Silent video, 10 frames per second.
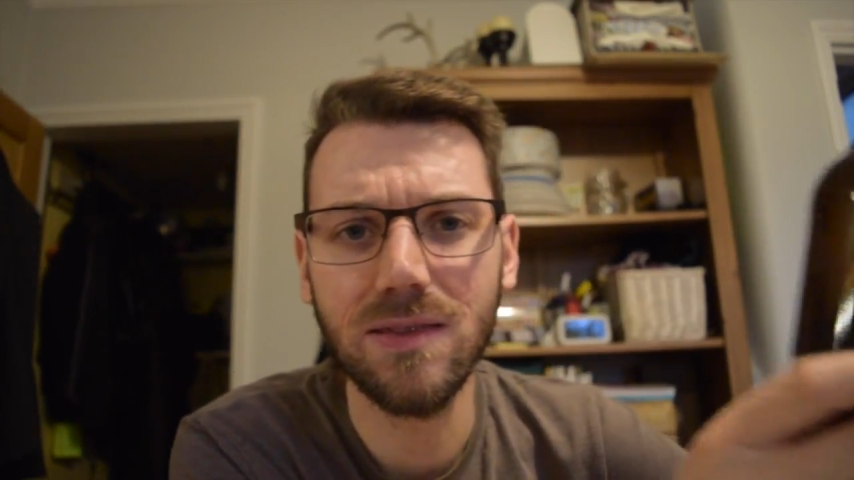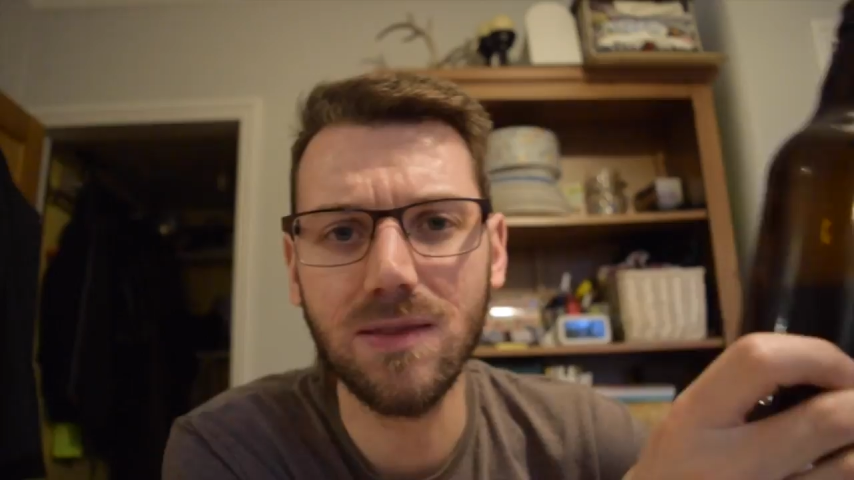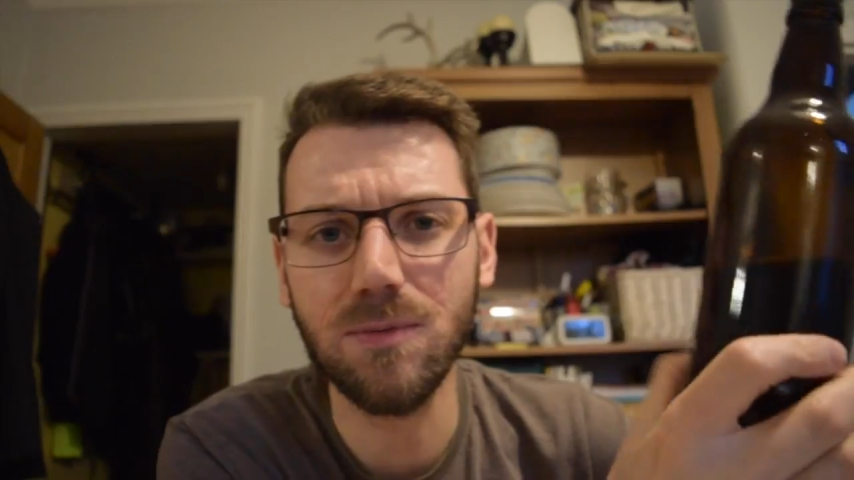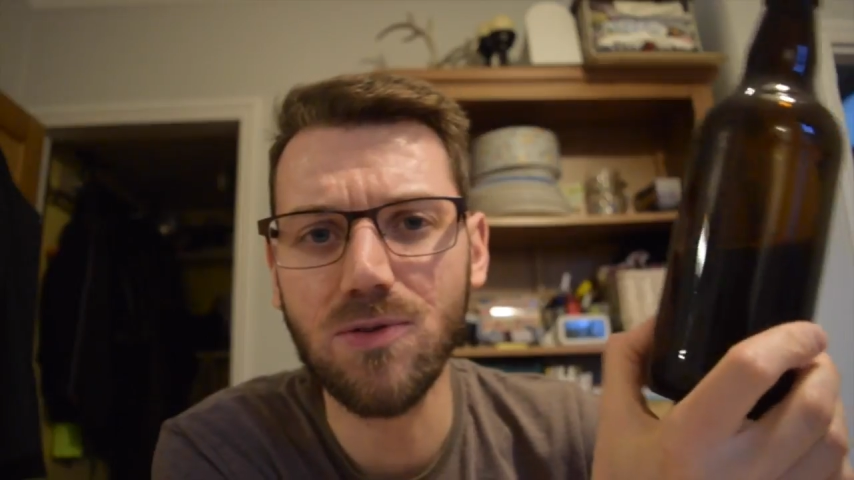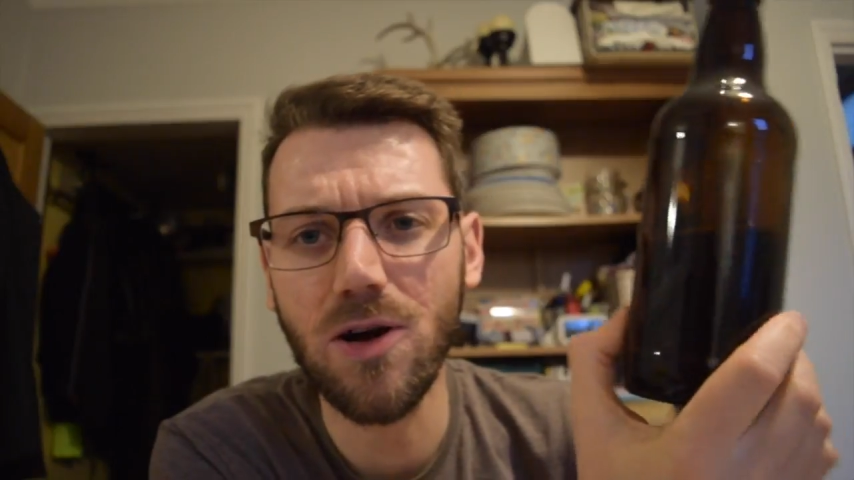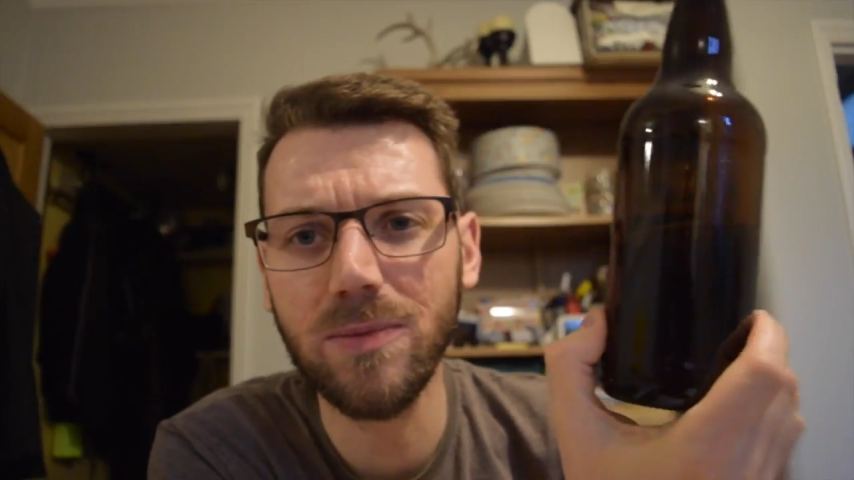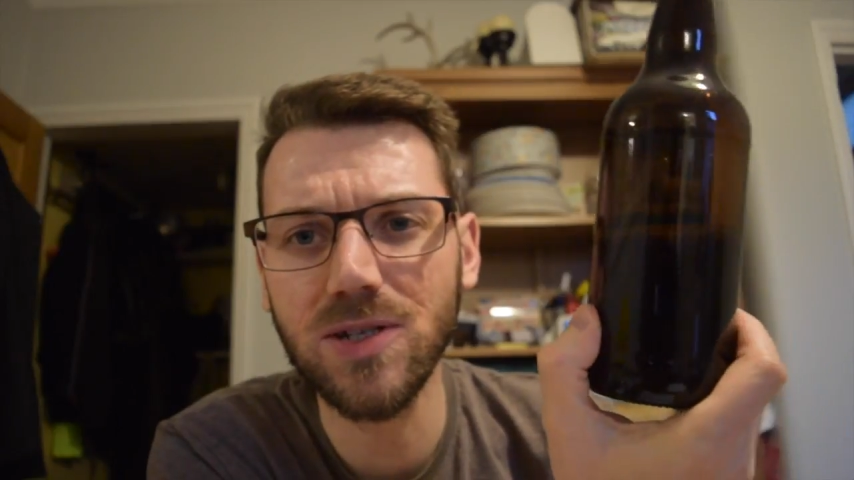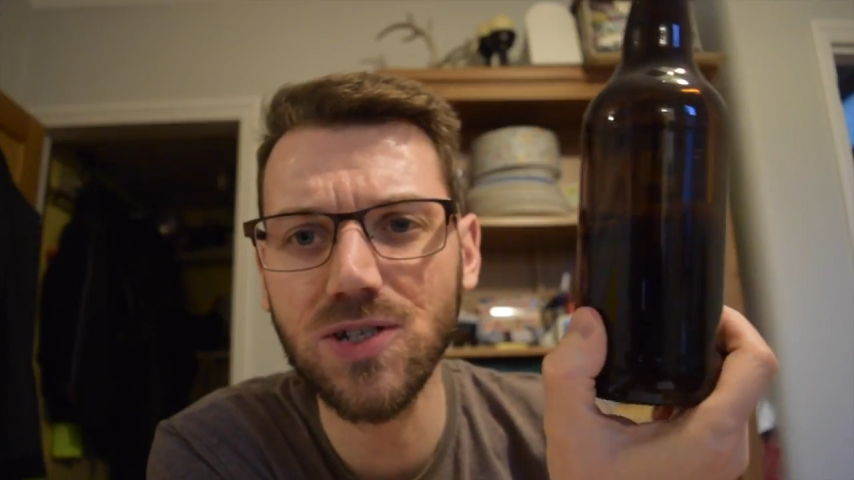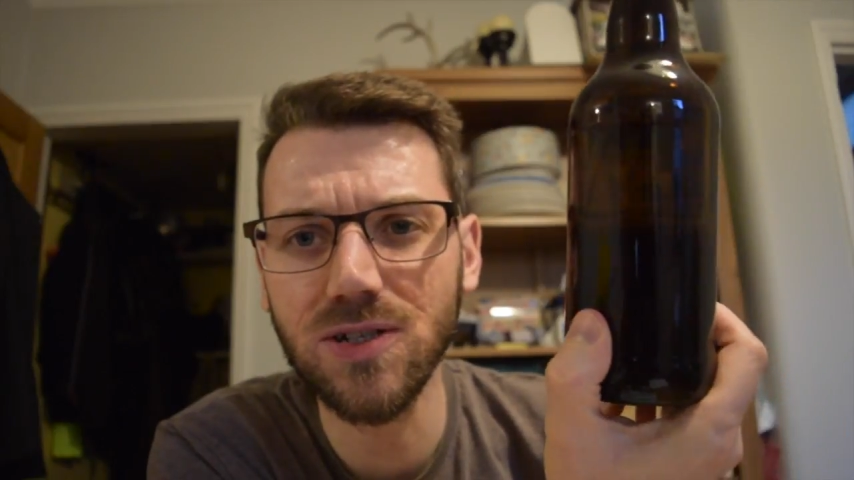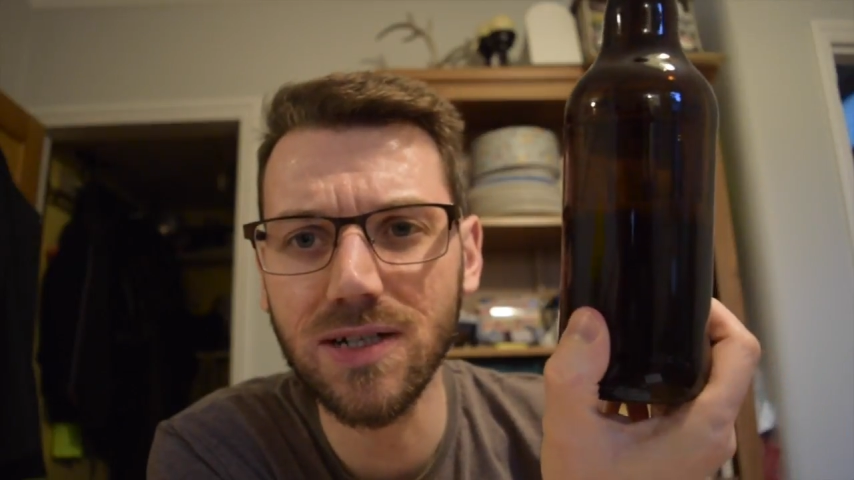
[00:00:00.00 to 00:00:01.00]
the priming
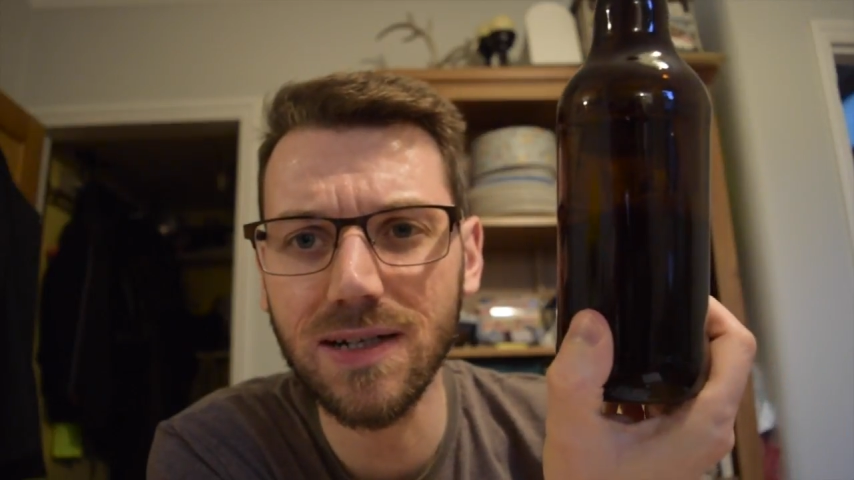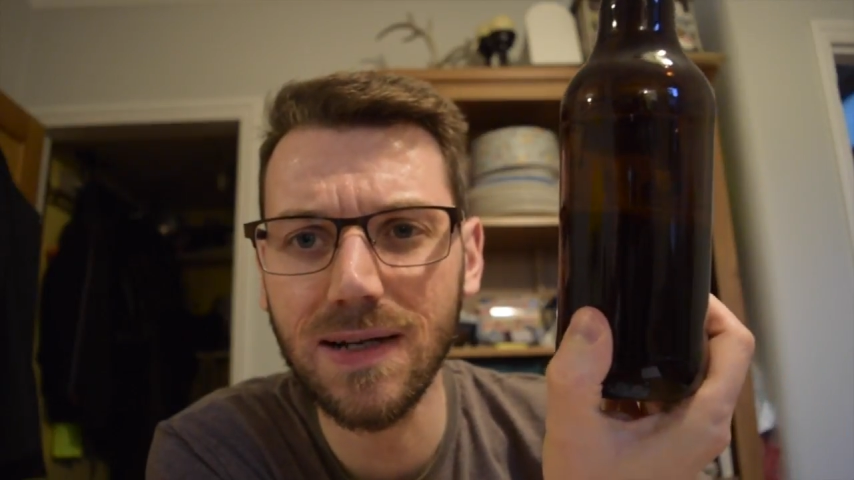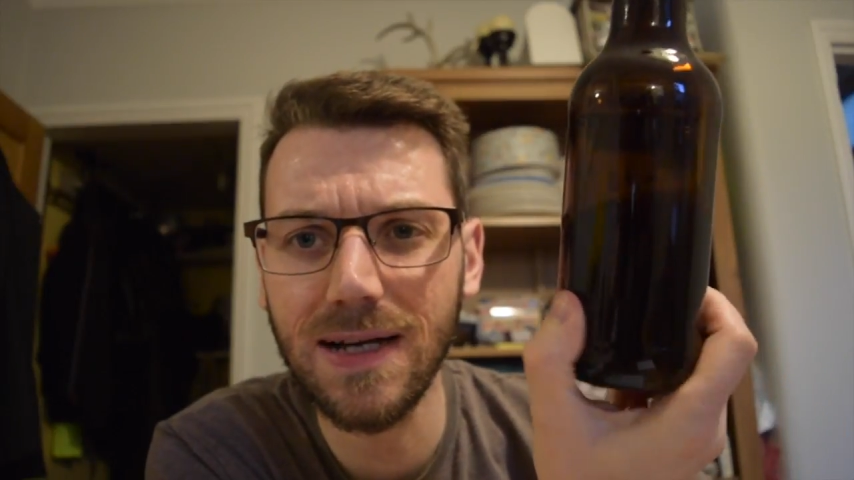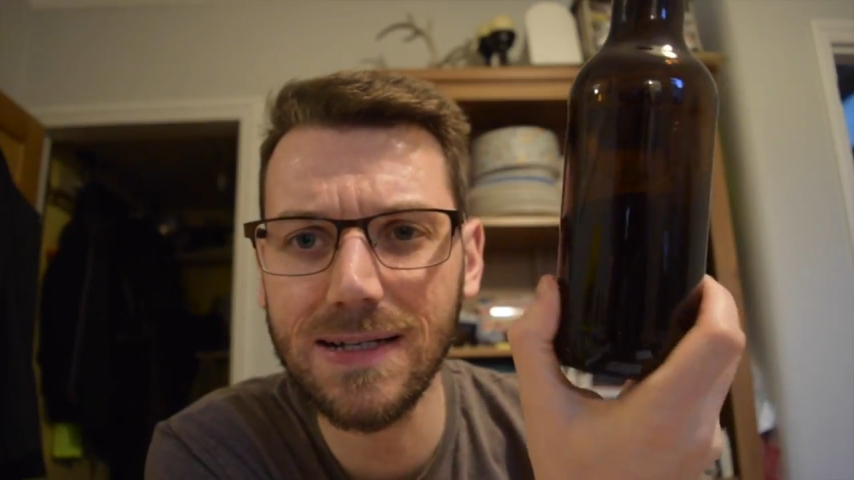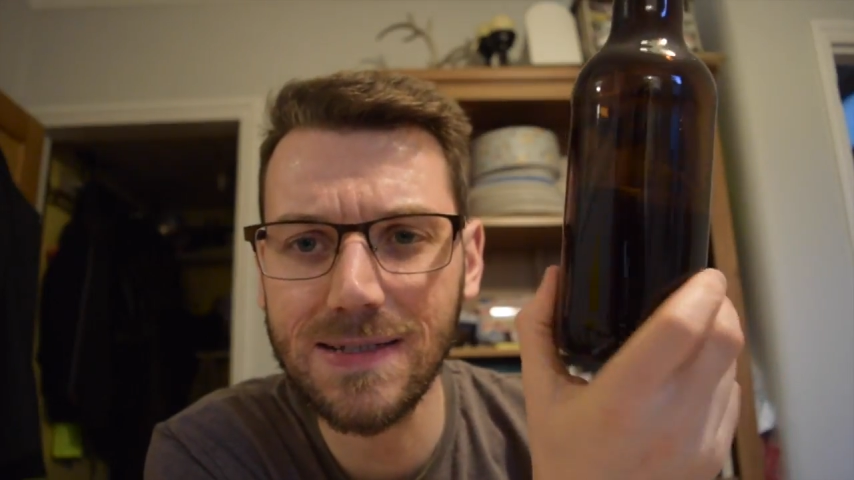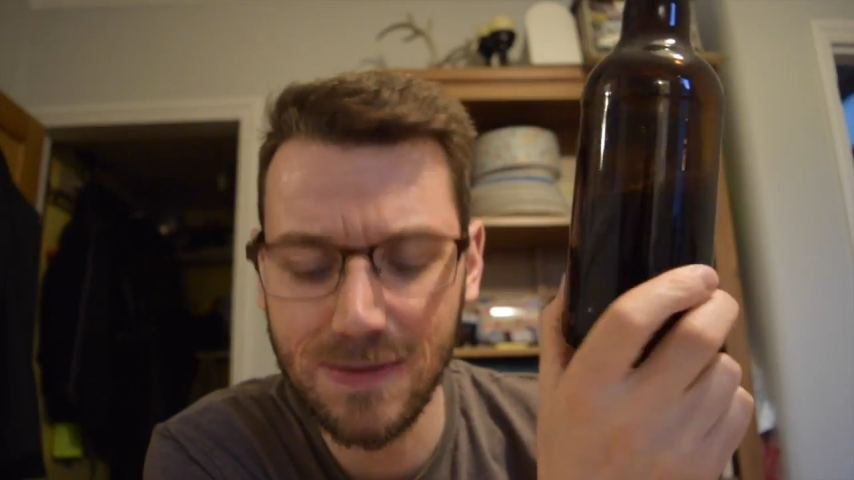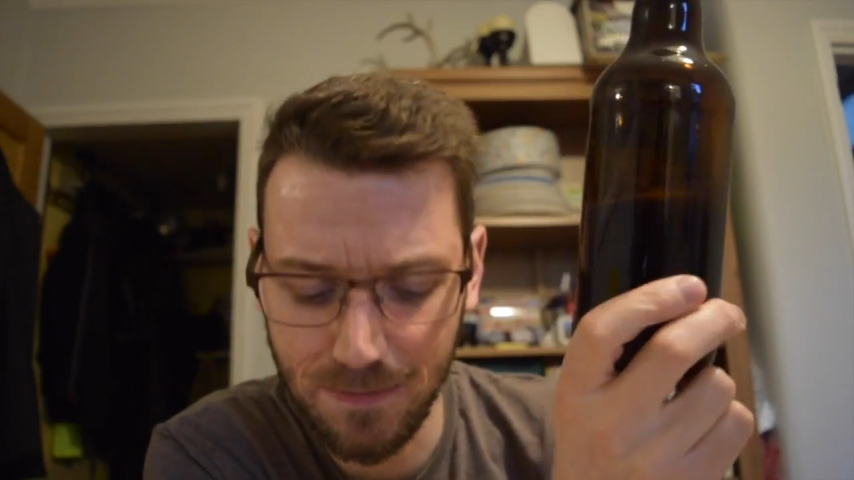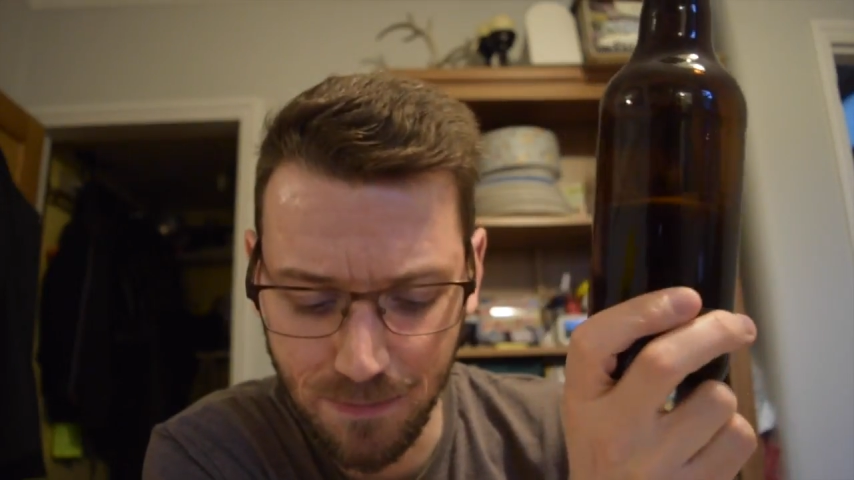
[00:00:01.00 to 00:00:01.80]
sugar has